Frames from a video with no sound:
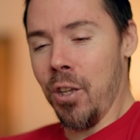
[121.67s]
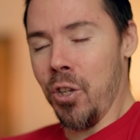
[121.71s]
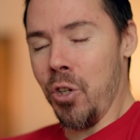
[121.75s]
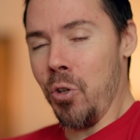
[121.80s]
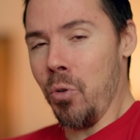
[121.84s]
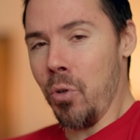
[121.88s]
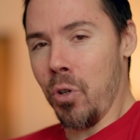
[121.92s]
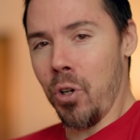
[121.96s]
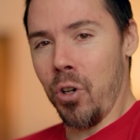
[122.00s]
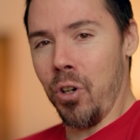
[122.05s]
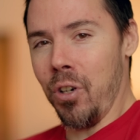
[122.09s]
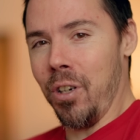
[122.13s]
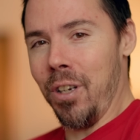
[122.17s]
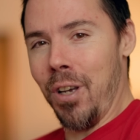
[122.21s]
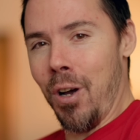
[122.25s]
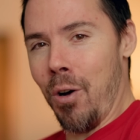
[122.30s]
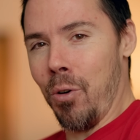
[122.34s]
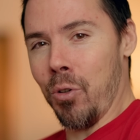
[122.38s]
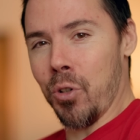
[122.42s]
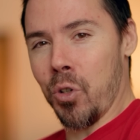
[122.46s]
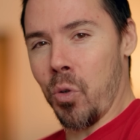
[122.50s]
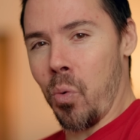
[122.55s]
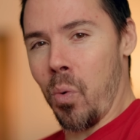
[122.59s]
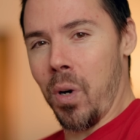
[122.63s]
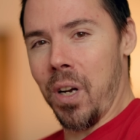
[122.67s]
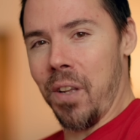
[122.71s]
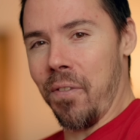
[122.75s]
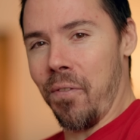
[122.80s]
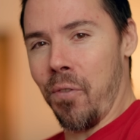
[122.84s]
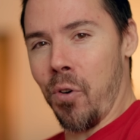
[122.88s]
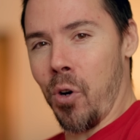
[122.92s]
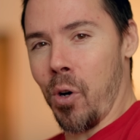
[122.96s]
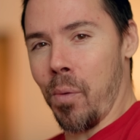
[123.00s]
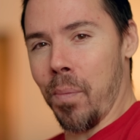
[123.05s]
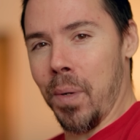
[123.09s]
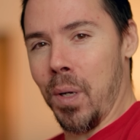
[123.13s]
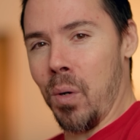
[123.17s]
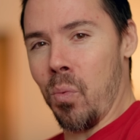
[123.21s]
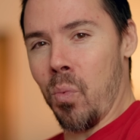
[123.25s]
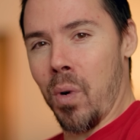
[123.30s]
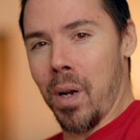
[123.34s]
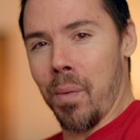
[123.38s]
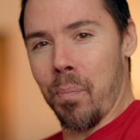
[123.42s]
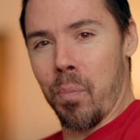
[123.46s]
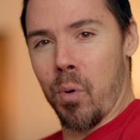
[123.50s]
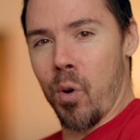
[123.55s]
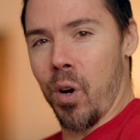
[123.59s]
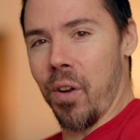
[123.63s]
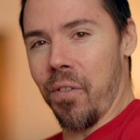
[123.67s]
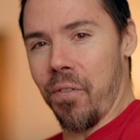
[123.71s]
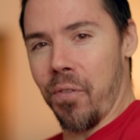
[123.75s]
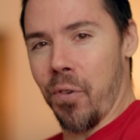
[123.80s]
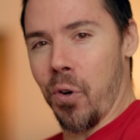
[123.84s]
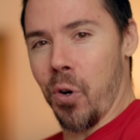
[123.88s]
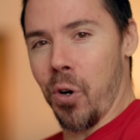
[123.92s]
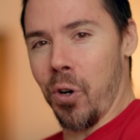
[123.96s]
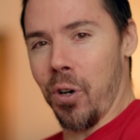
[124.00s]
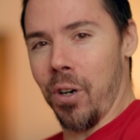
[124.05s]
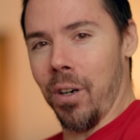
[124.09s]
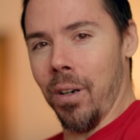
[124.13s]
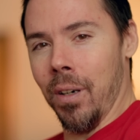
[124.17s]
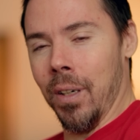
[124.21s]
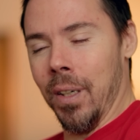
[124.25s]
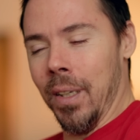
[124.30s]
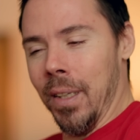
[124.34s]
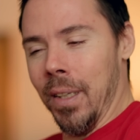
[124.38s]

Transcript: You could go twenty-four millimeter one point four.